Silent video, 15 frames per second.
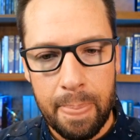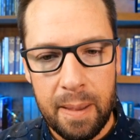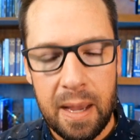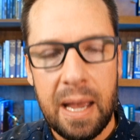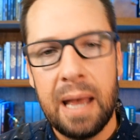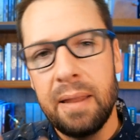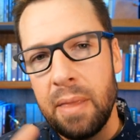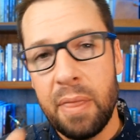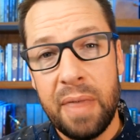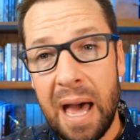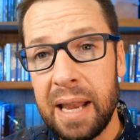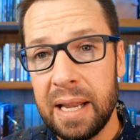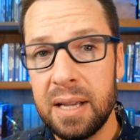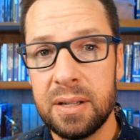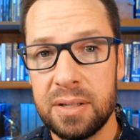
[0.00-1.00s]
And
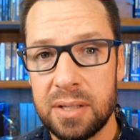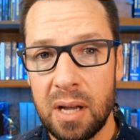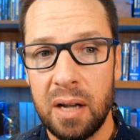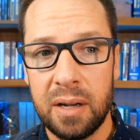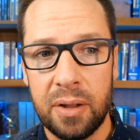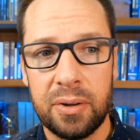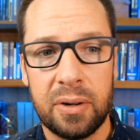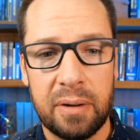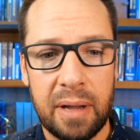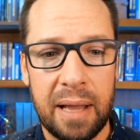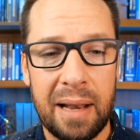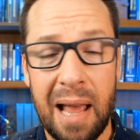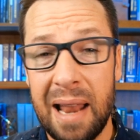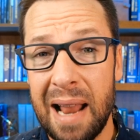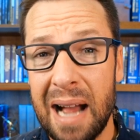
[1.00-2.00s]
that is another,
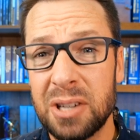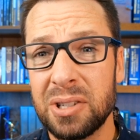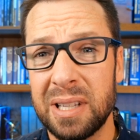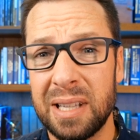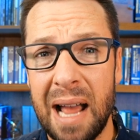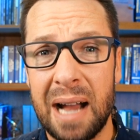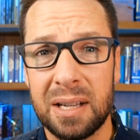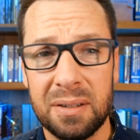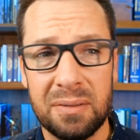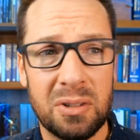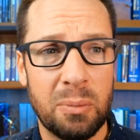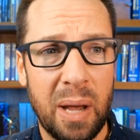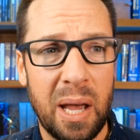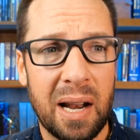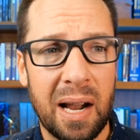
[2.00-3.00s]
and actually an active
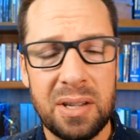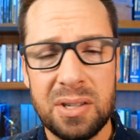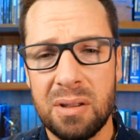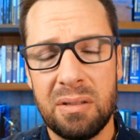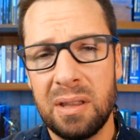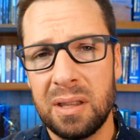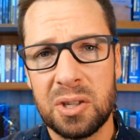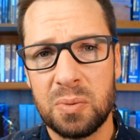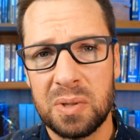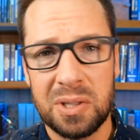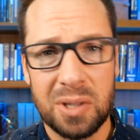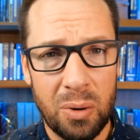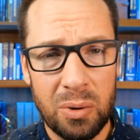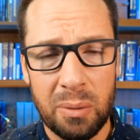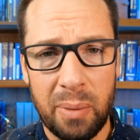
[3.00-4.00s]
debate. I used to think this was
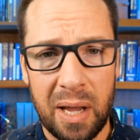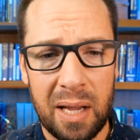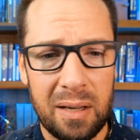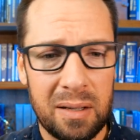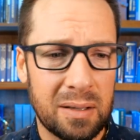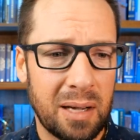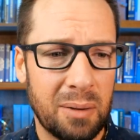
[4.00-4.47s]
no debate.